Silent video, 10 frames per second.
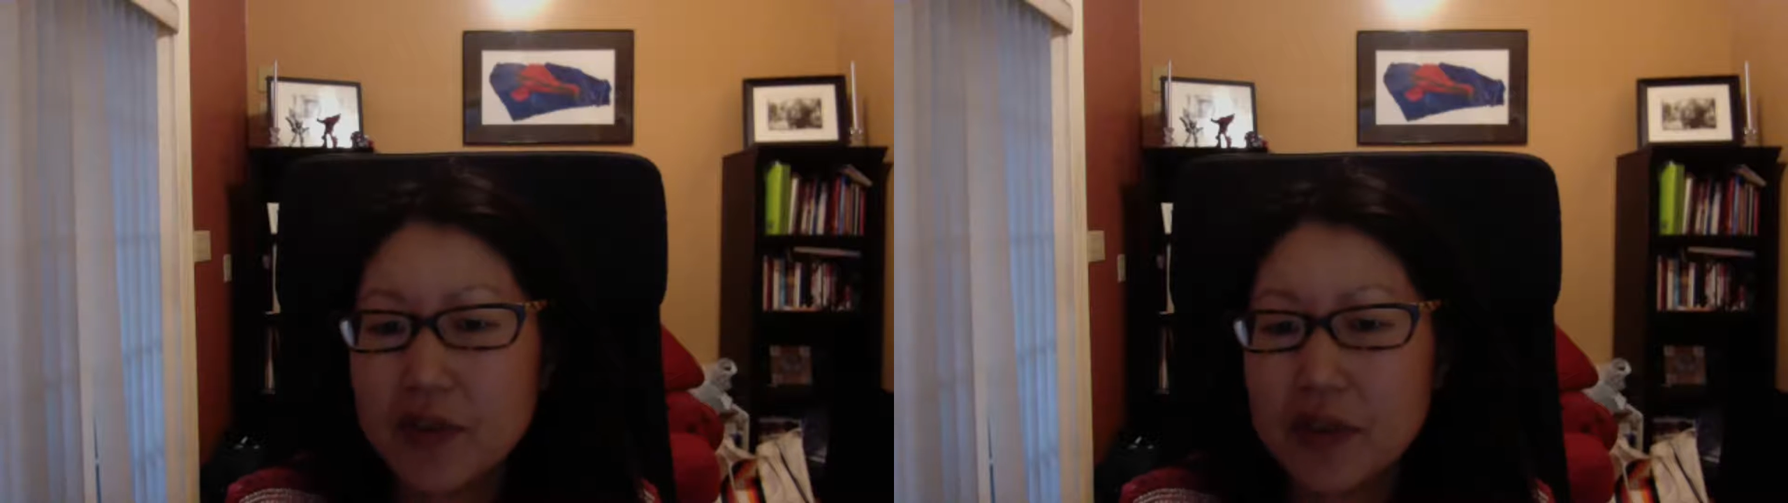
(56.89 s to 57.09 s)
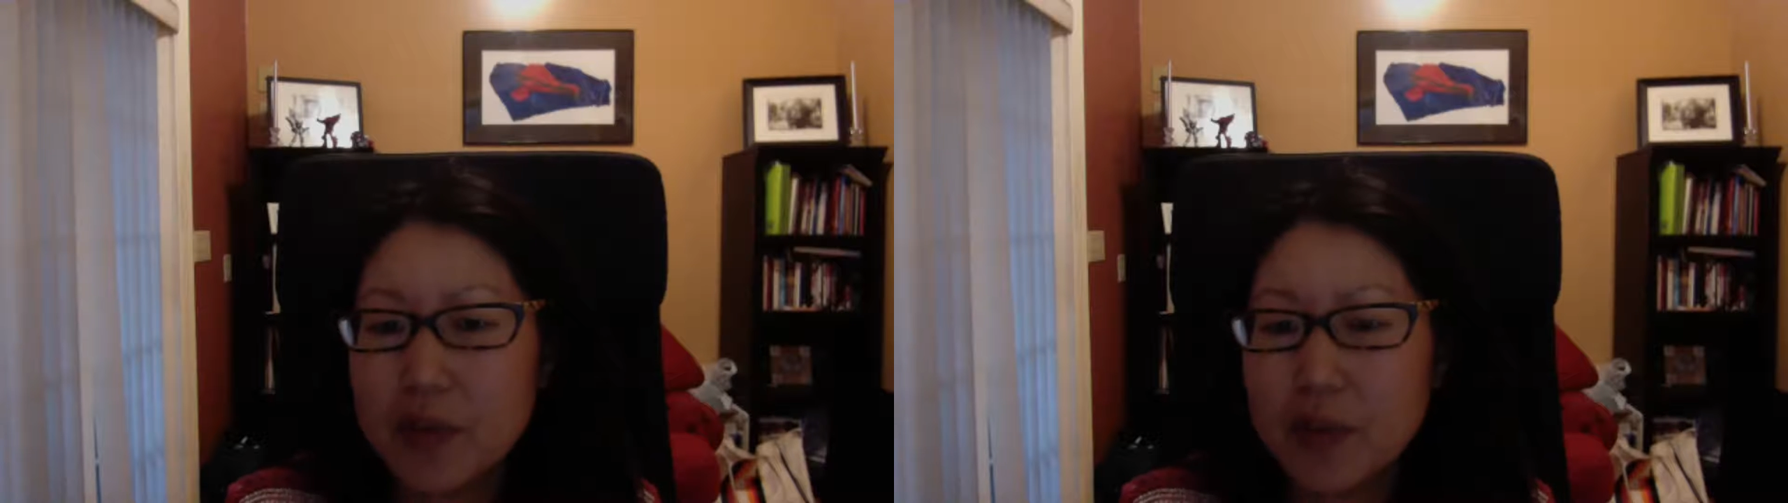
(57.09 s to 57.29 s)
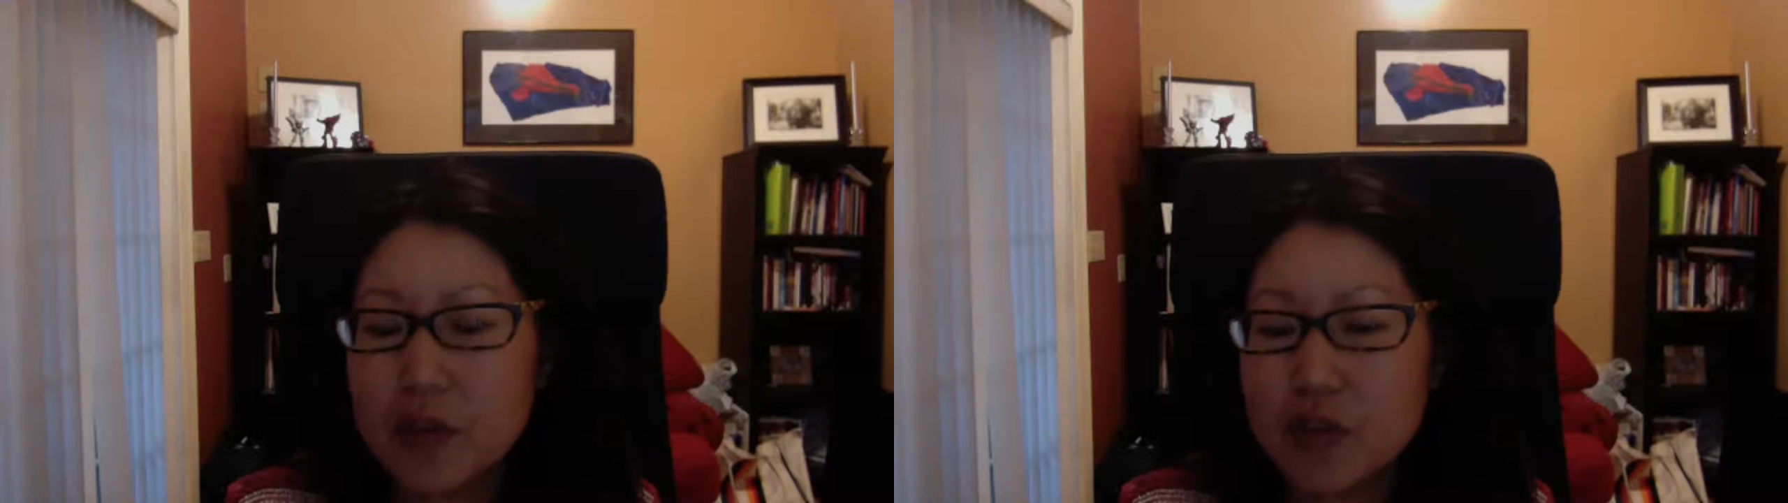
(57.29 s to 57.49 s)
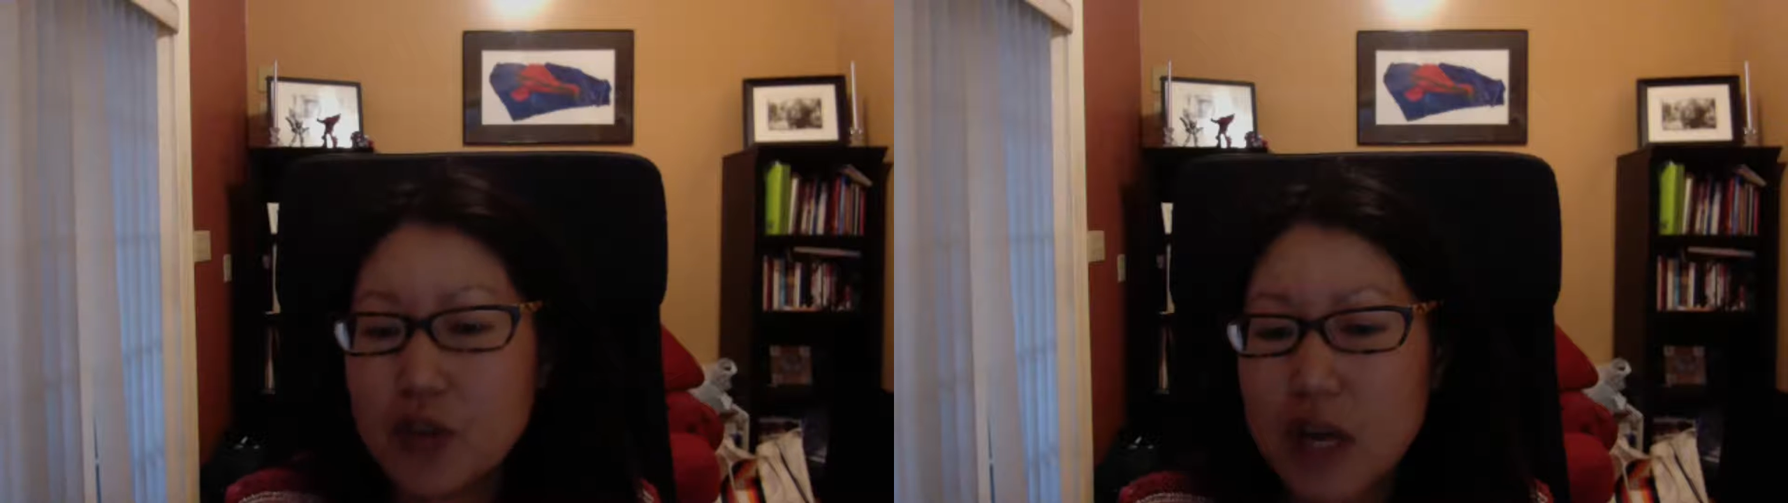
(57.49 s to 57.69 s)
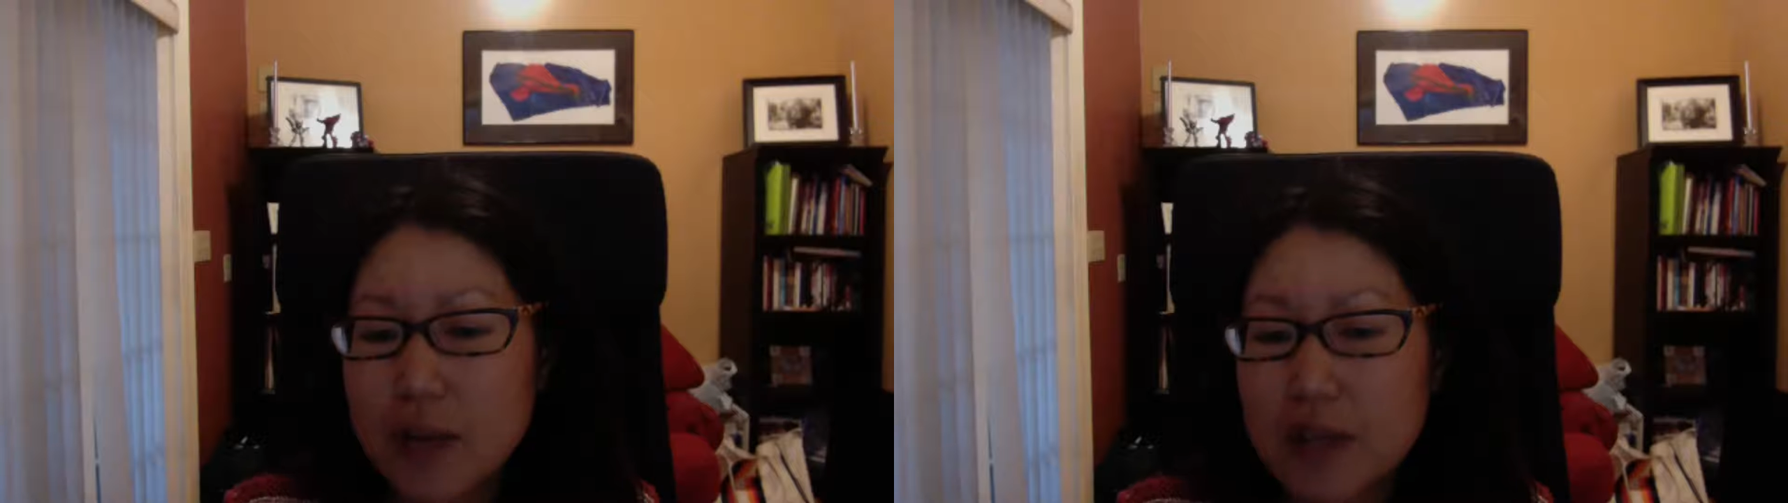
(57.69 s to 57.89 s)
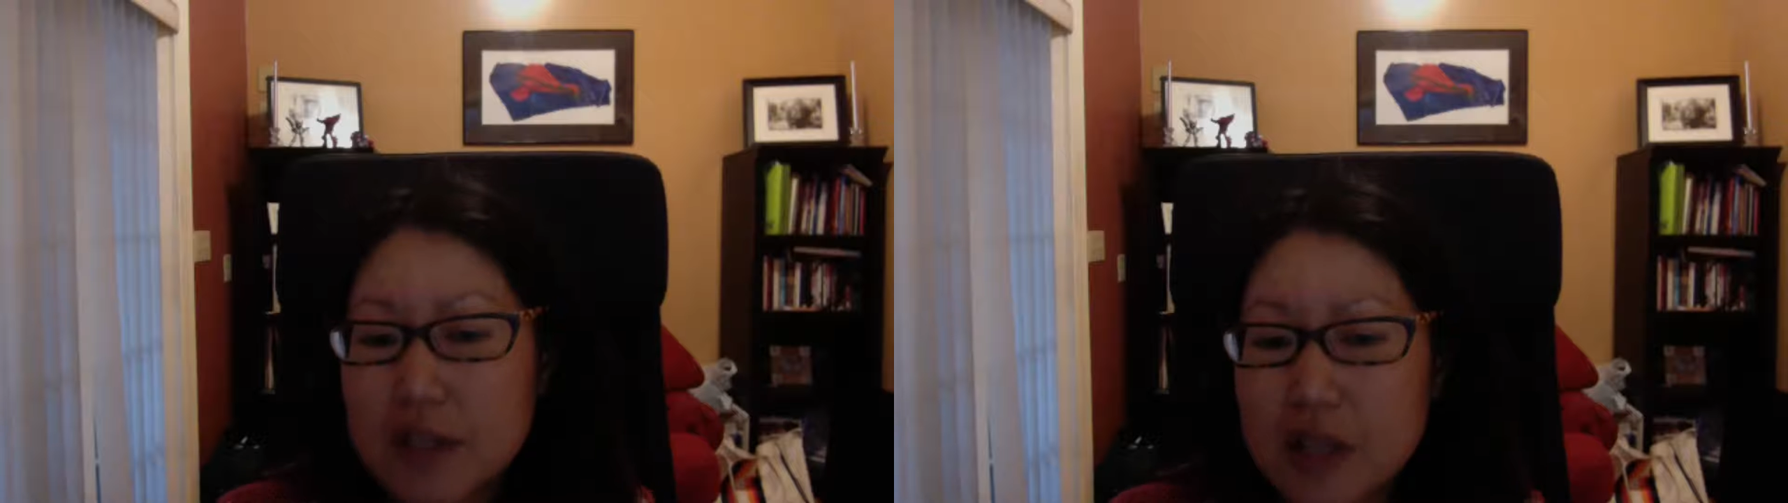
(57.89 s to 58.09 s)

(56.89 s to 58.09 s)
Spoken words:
the Bootstrap is